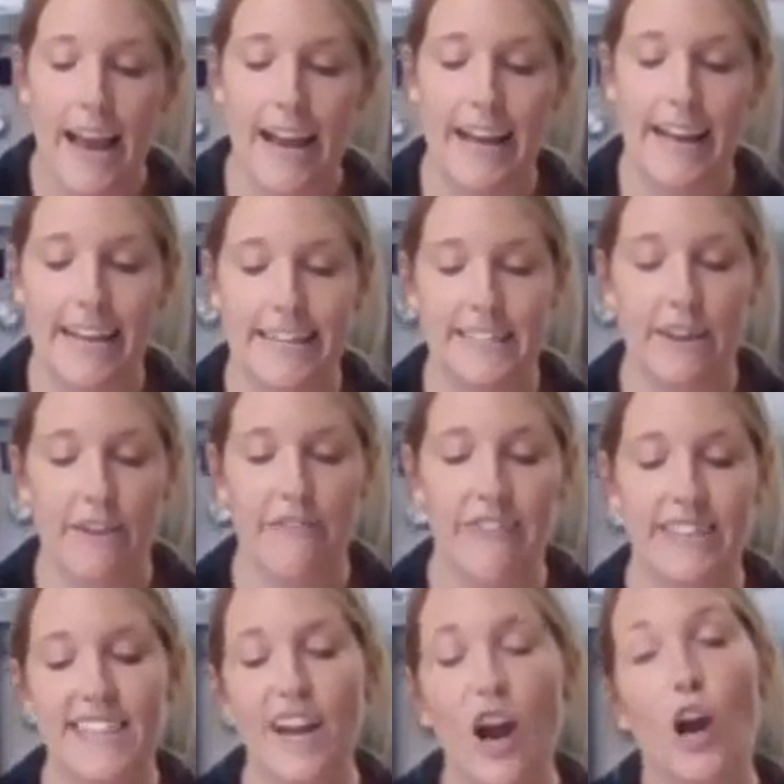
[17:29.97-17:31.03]
And
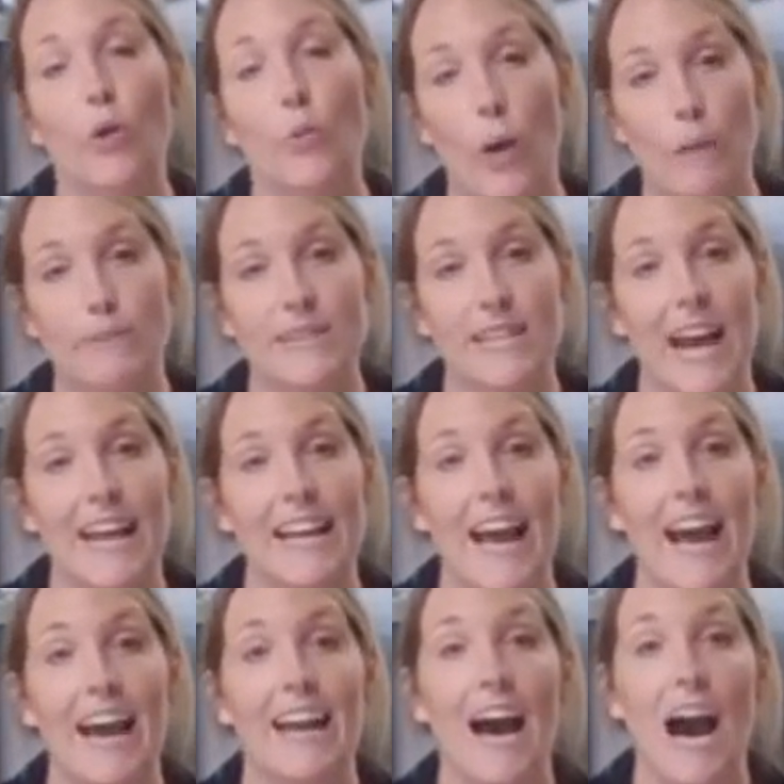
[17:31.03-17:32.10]
visit our website
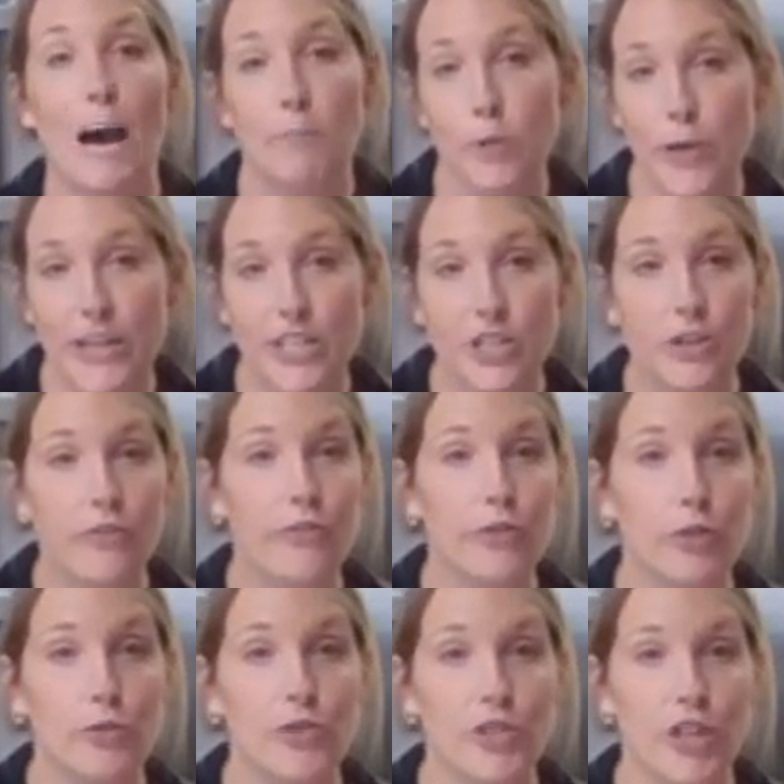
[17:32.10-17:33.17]
at
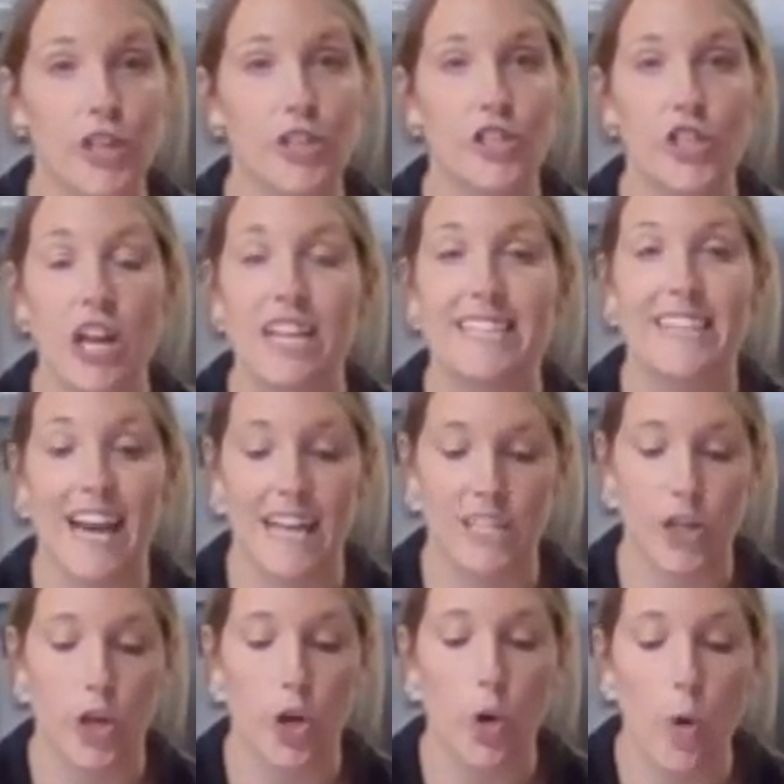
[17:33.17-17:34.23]

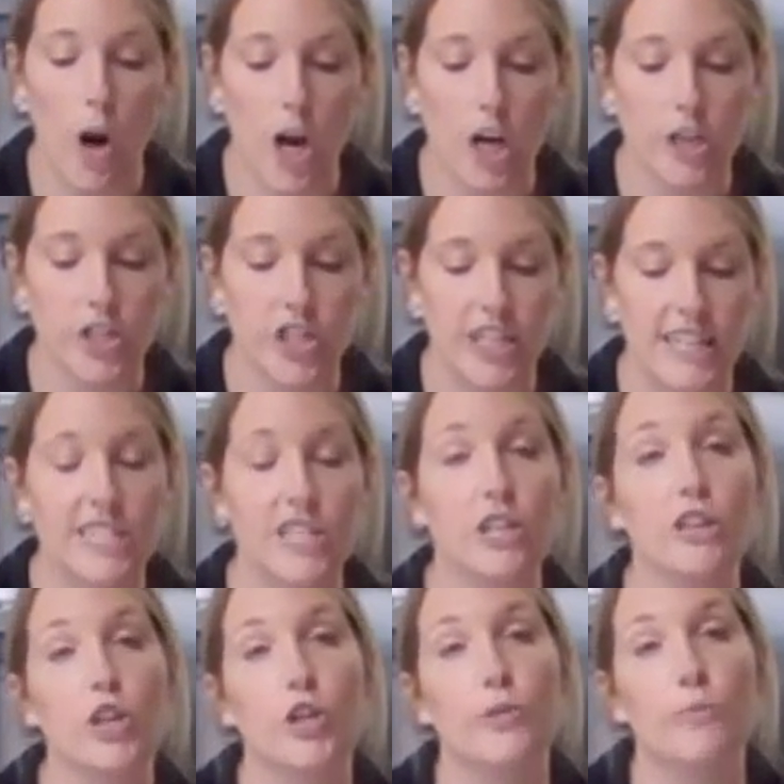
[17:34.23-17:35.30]
operationfoodsearch.org to
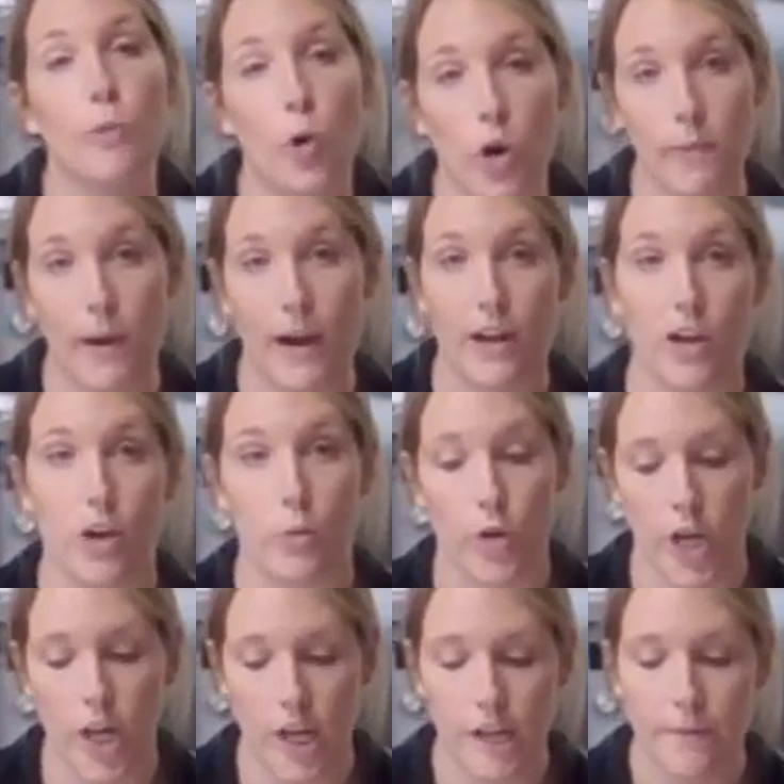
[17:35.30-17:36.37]
learn more about our
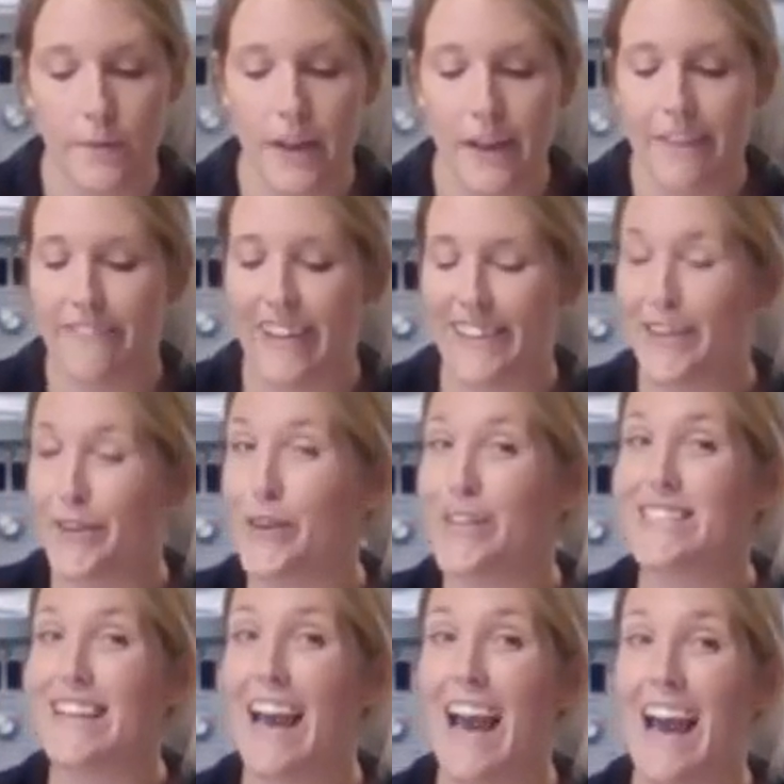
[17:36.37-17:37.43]
work. Follow
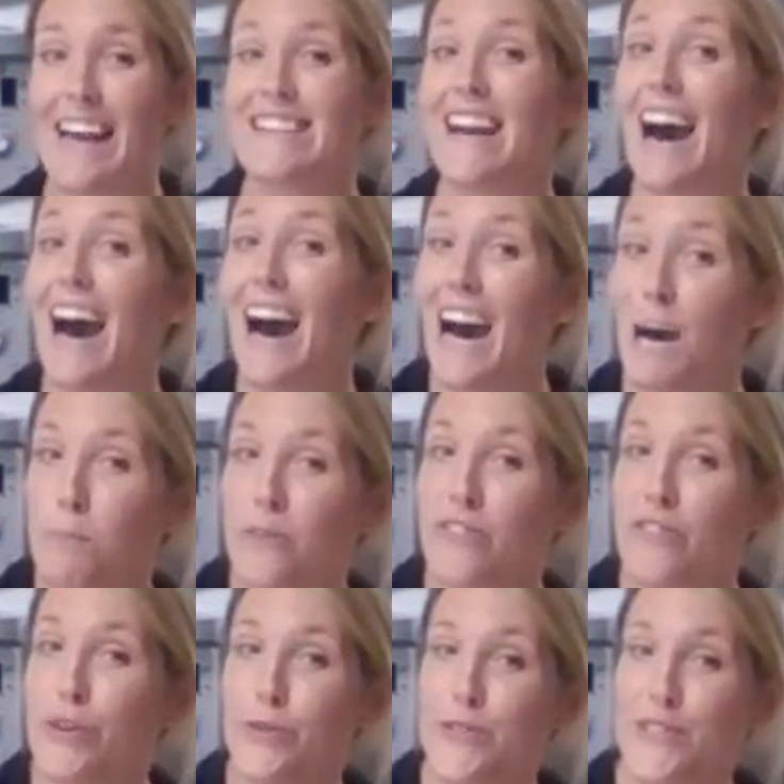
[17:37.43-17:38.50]
us at
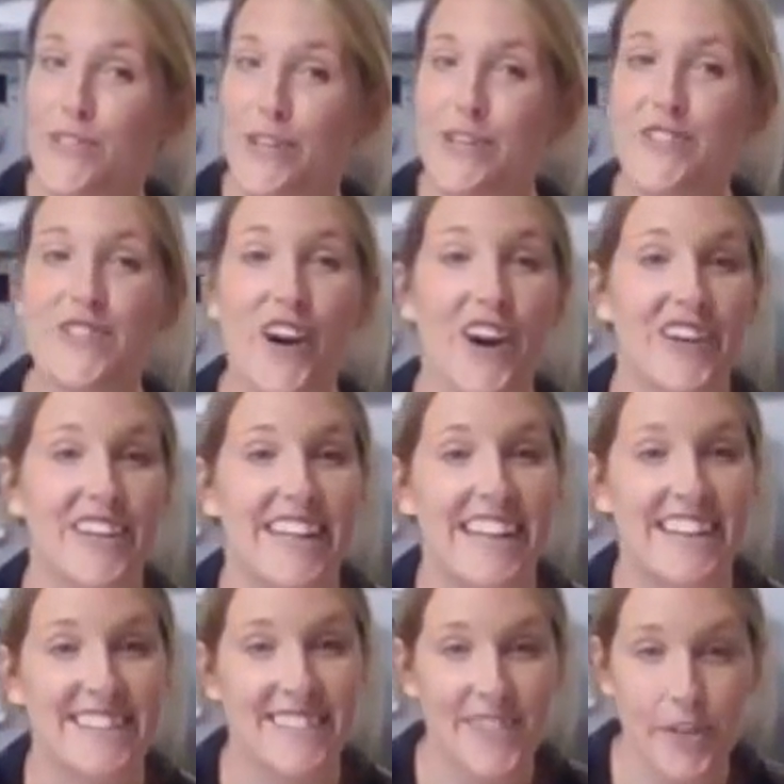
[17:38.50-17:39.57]
opfoodsearch on
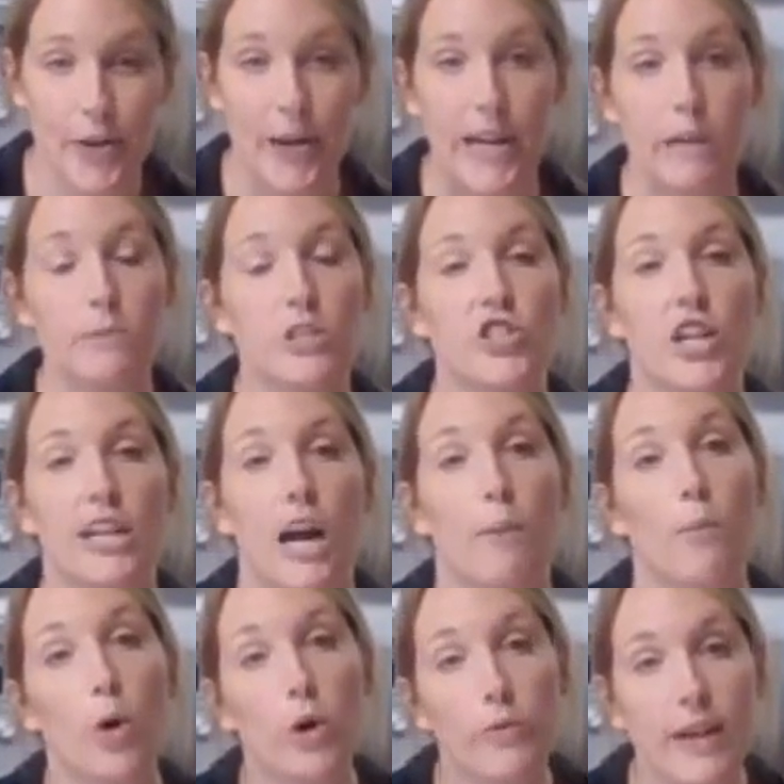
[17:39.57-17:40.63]
Instagram to check out
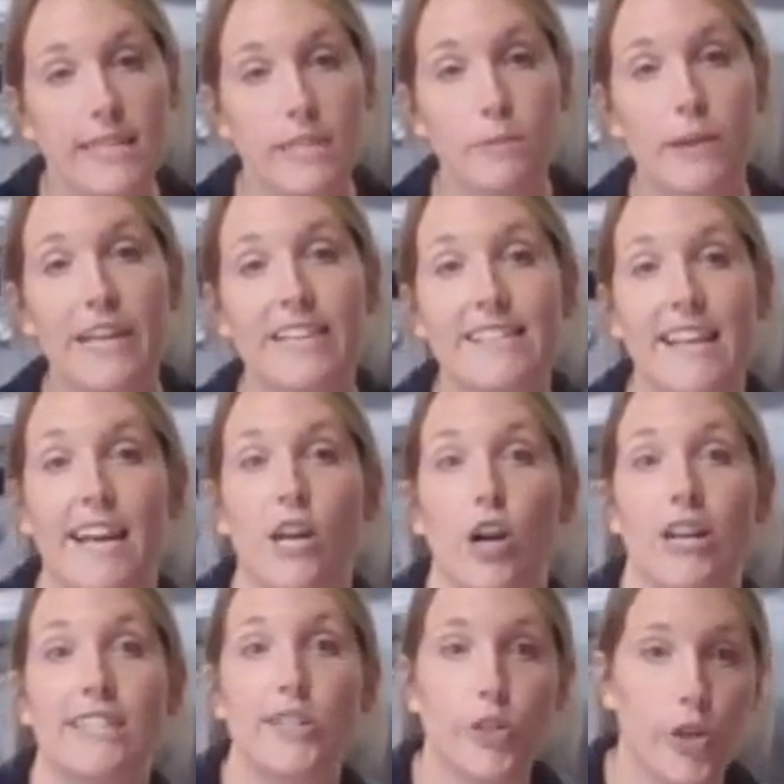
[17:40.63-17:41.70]
more recipes and our
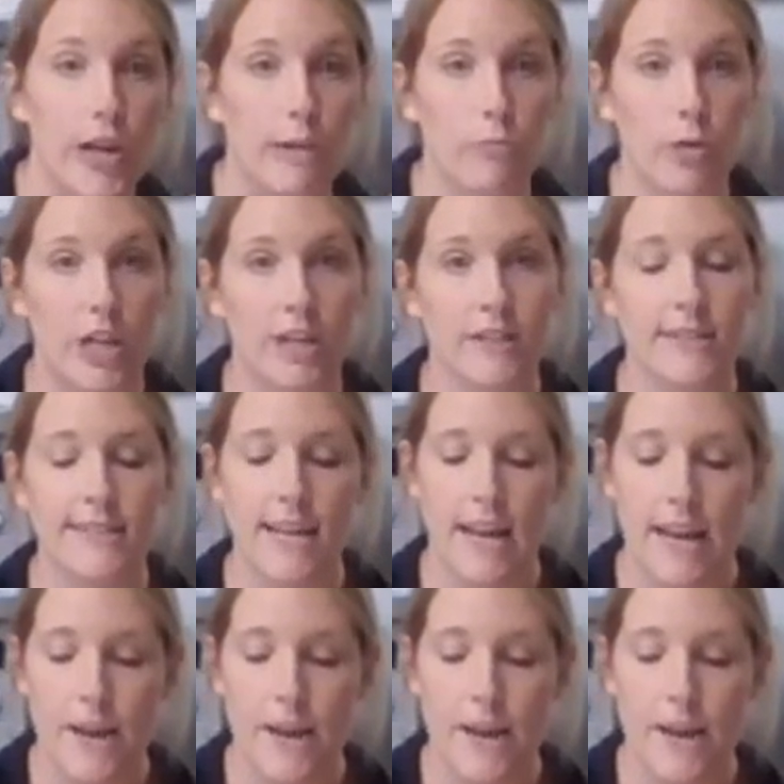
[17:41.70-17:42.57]
Instagram reels.